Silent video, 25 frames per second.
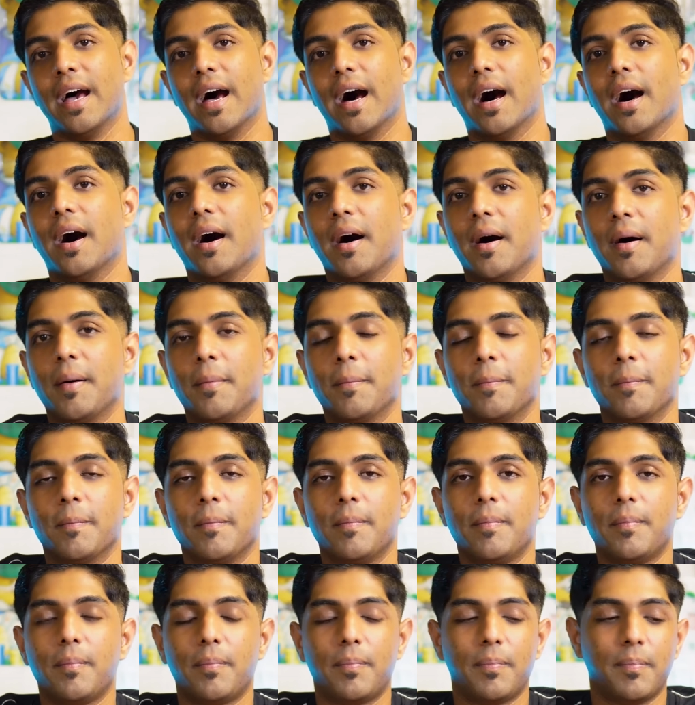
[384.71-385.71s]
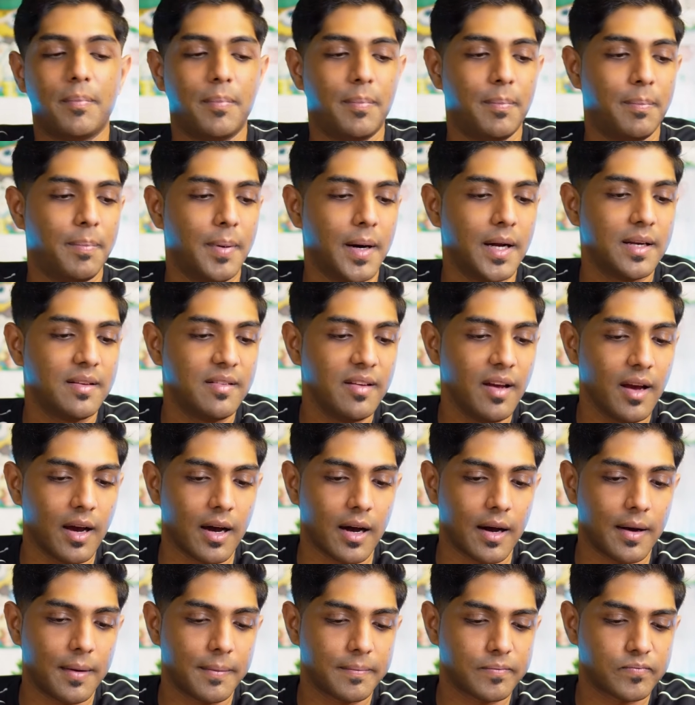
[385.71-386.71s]
But
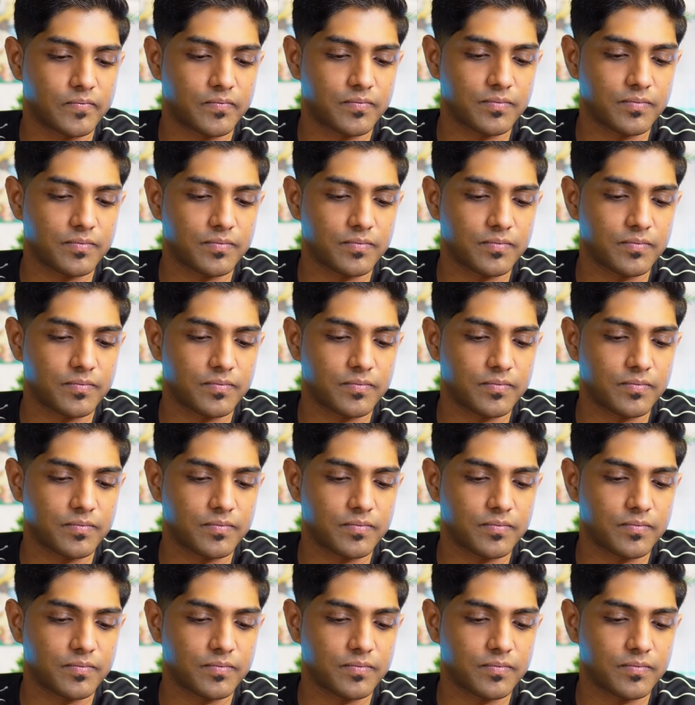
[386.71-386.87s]
yeah,